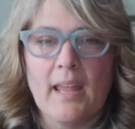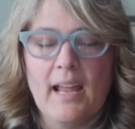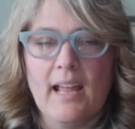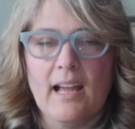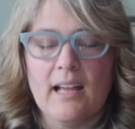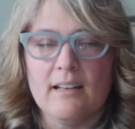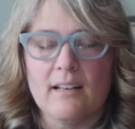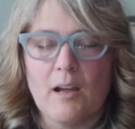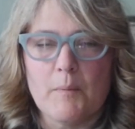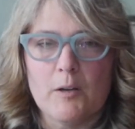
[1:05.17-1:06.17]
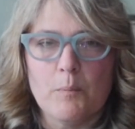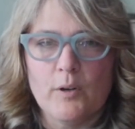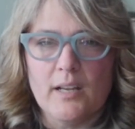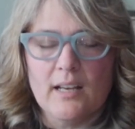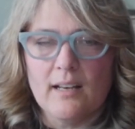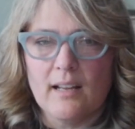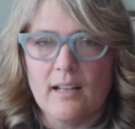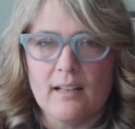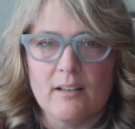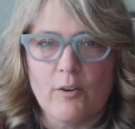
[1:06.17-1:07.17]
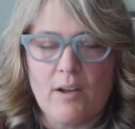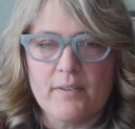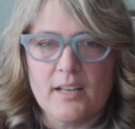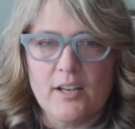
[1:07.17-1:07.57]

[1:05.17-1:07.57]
And I'm going to put in a graphic